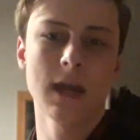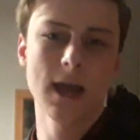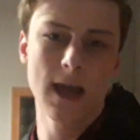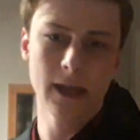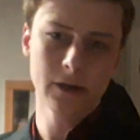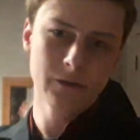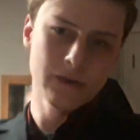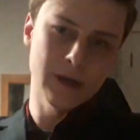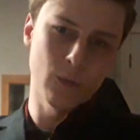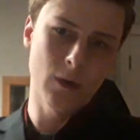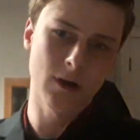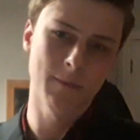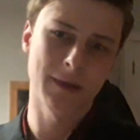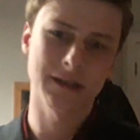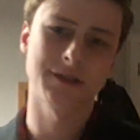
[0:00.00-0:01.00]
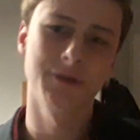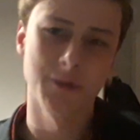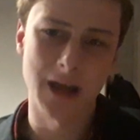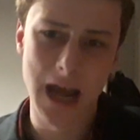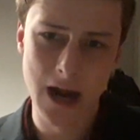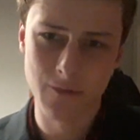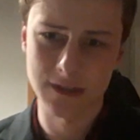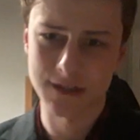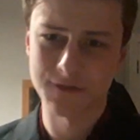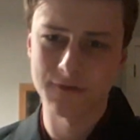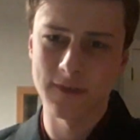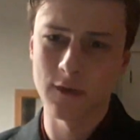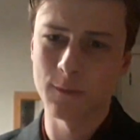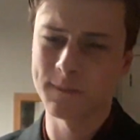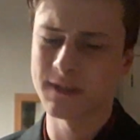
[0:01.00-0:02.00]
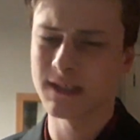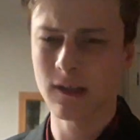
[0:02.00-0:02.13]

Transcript: Hello there, welcome back to Harry's Films.